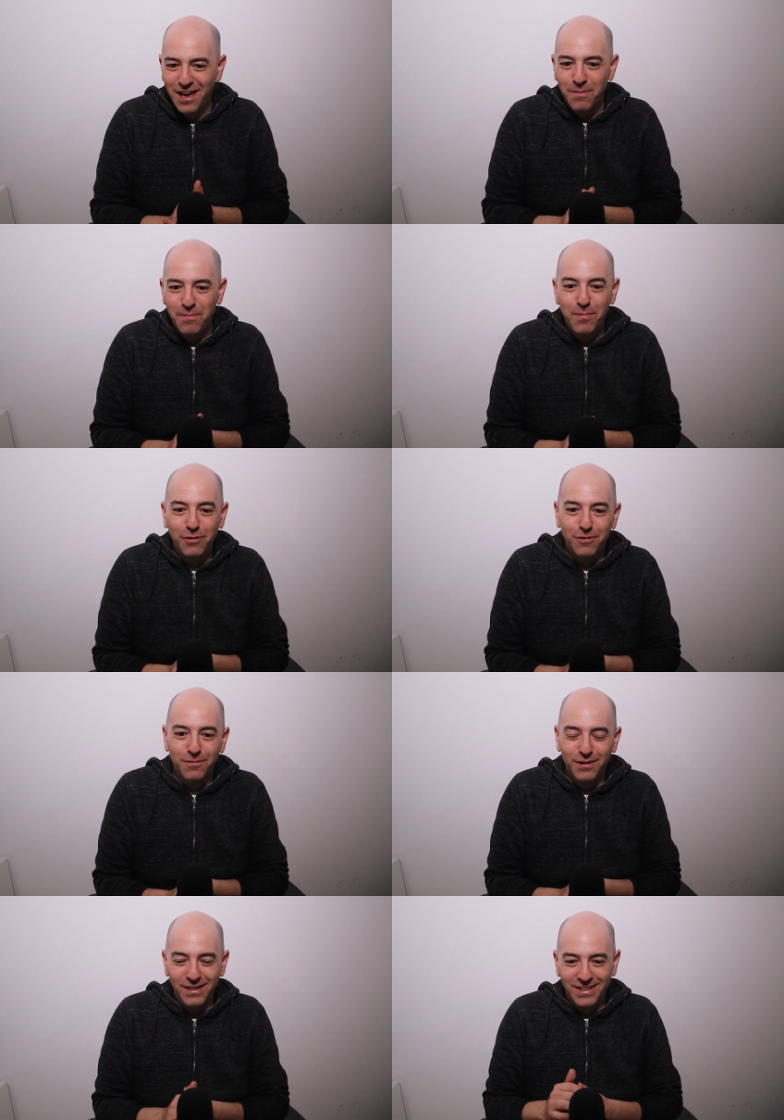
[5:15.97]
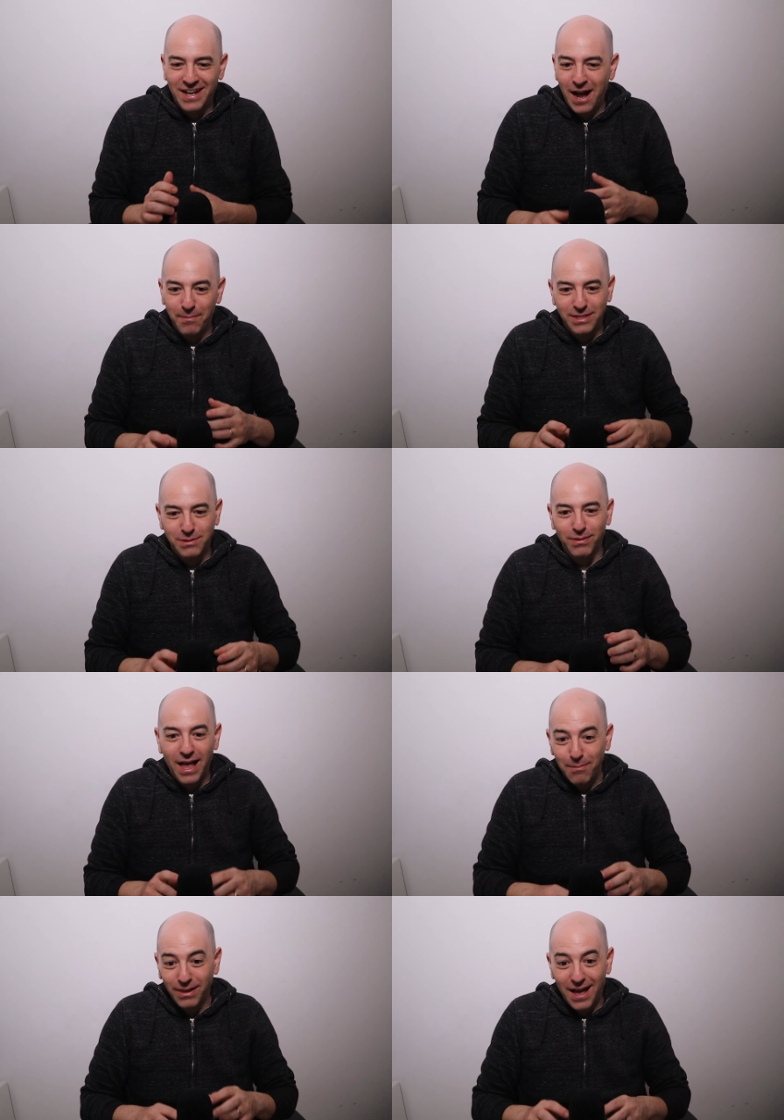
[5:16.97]
People are in the comments,
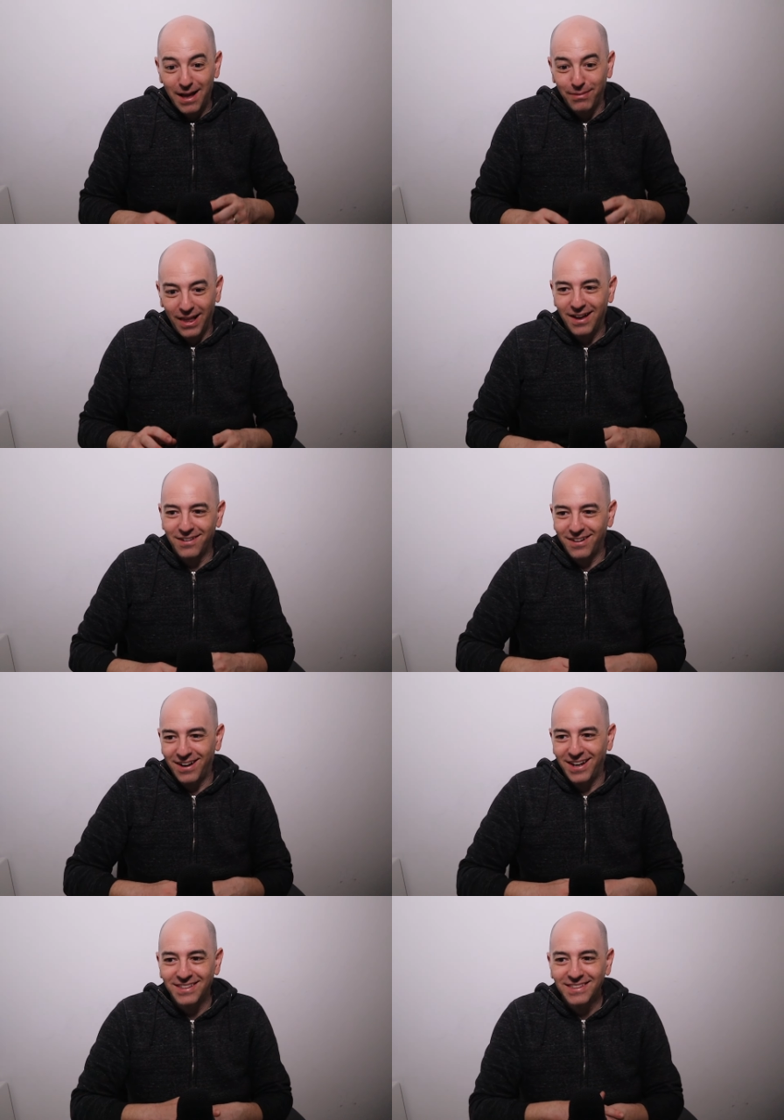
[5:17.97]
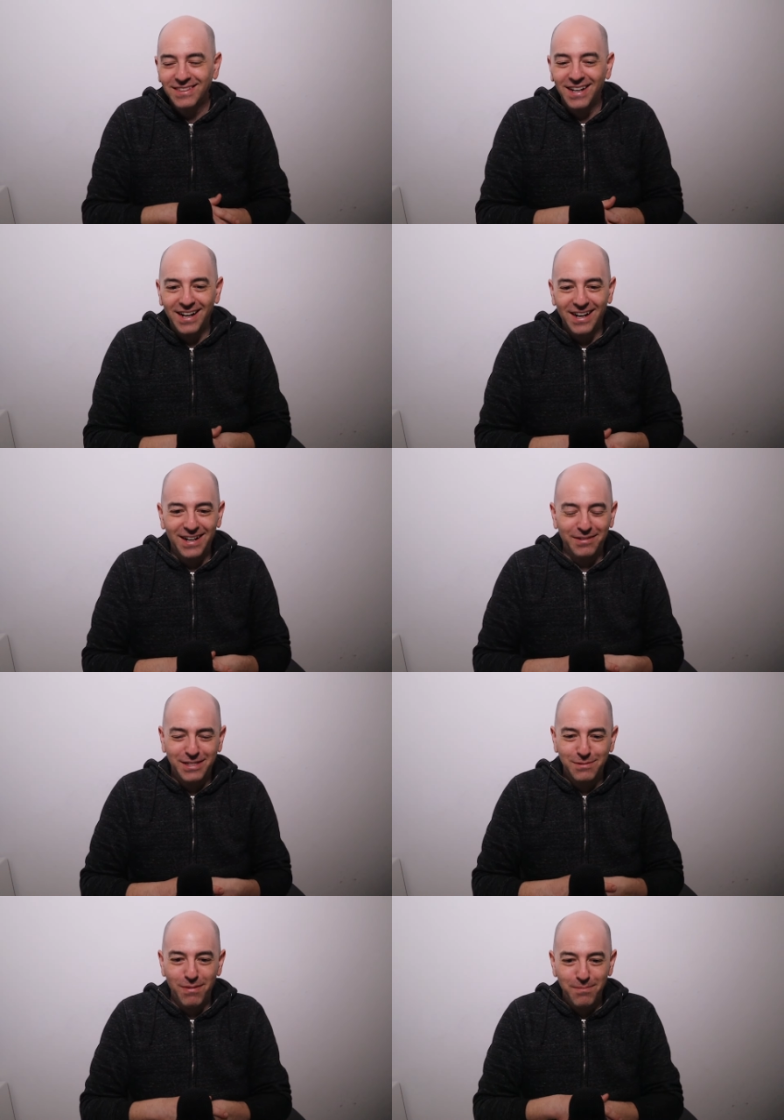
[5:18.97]
blah, blah, blah, right?
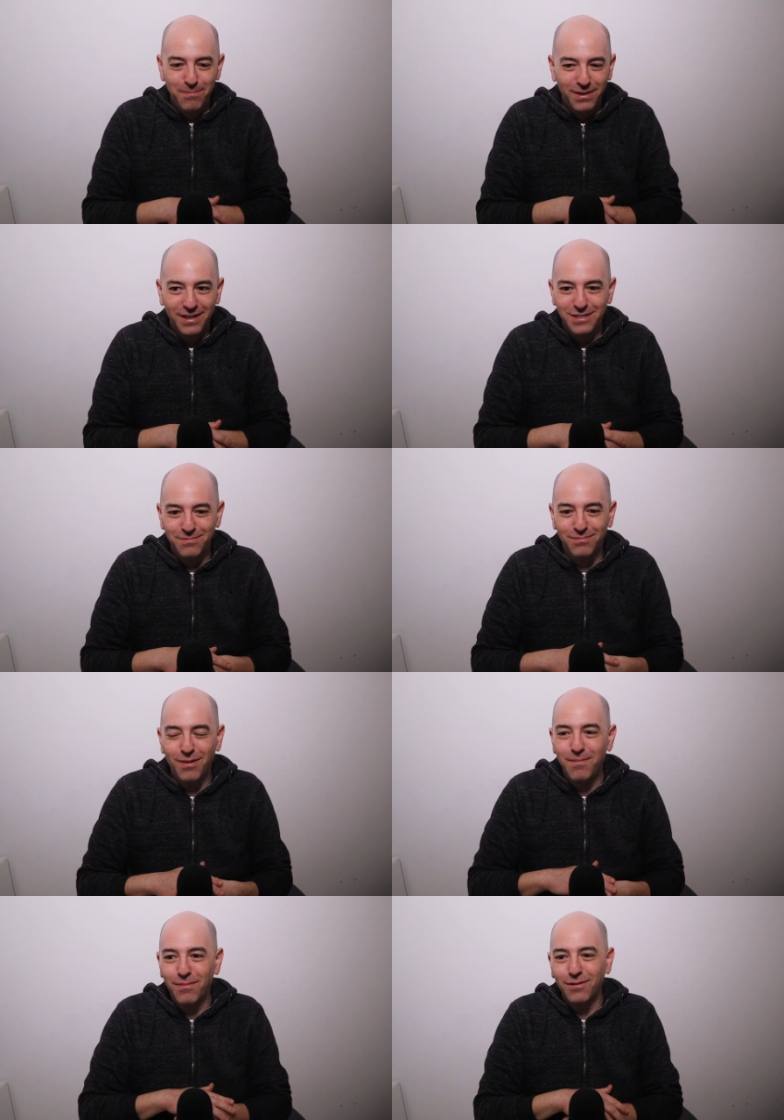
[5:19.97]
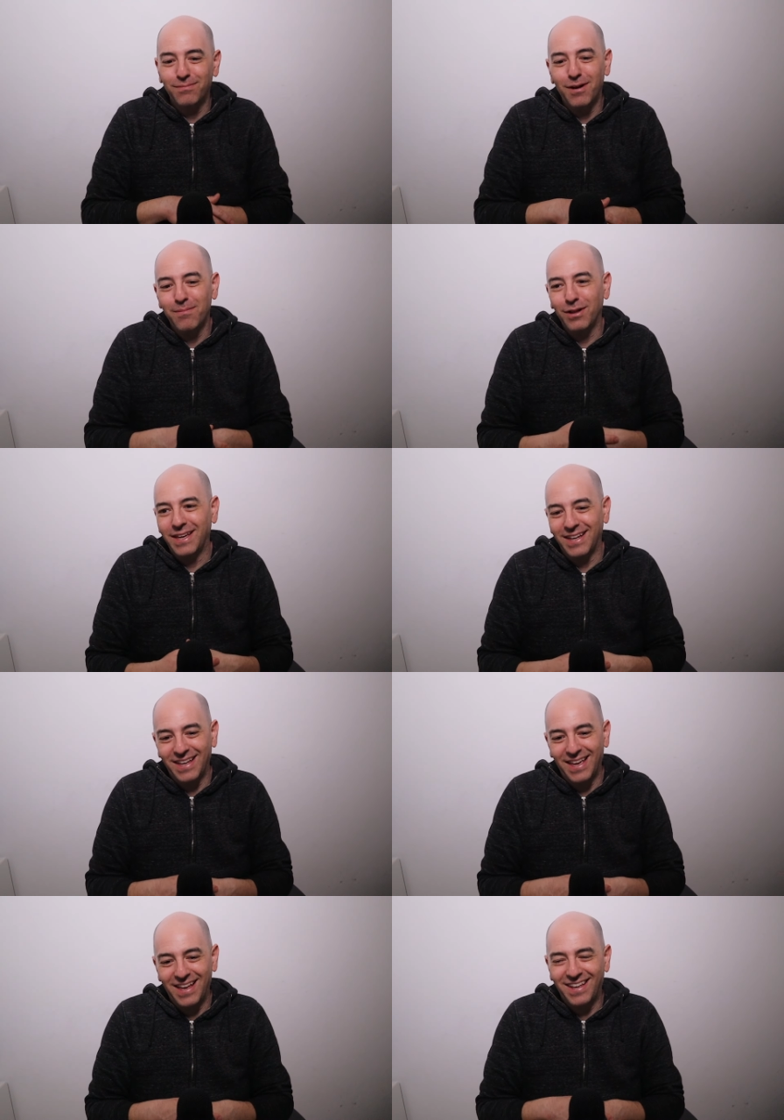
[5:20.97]
He's mumbling
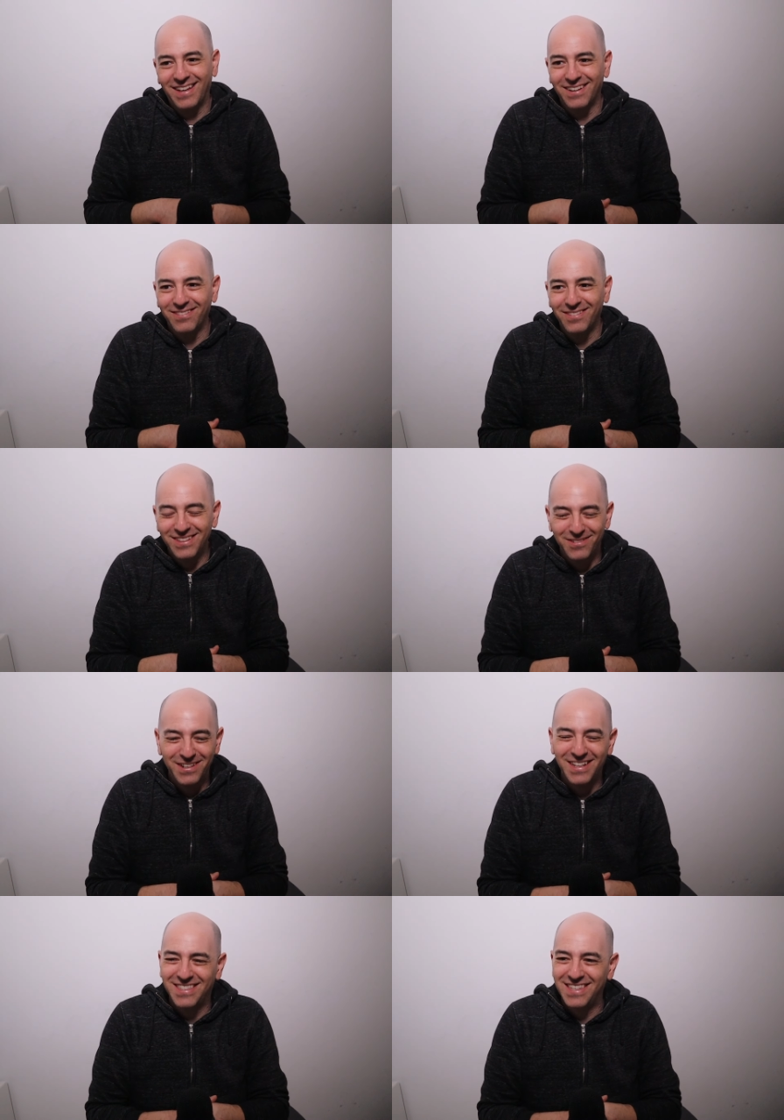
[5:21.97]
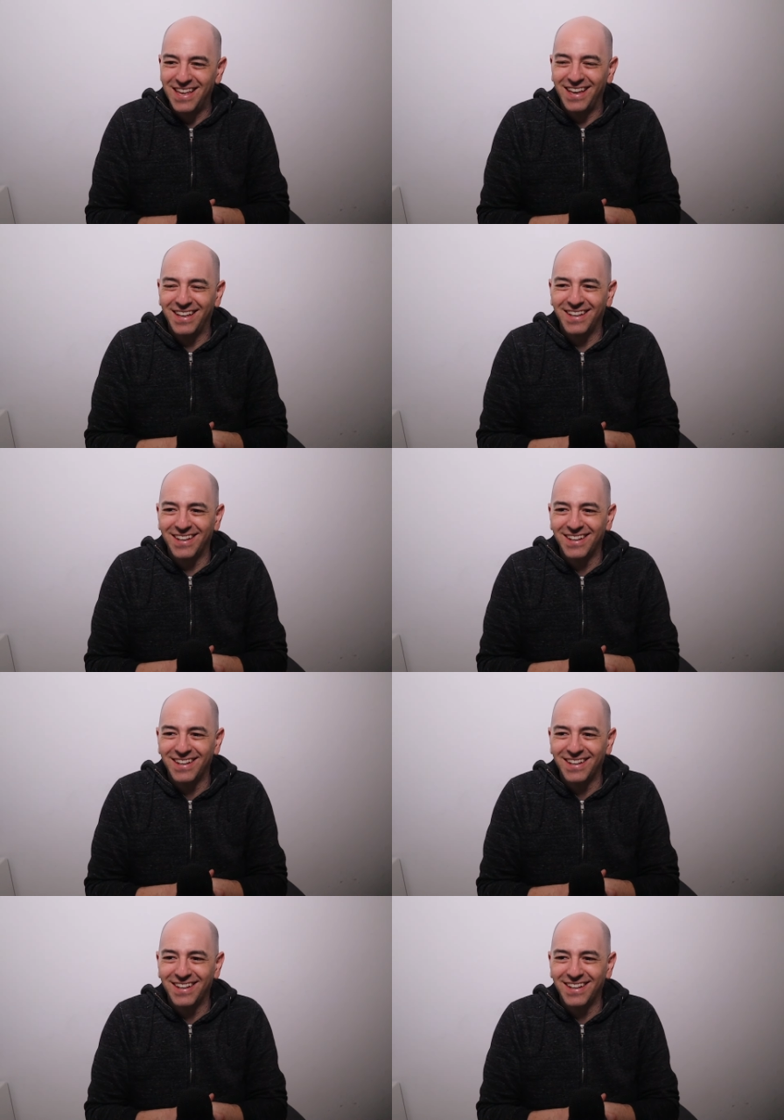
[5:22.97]
again. what do they say?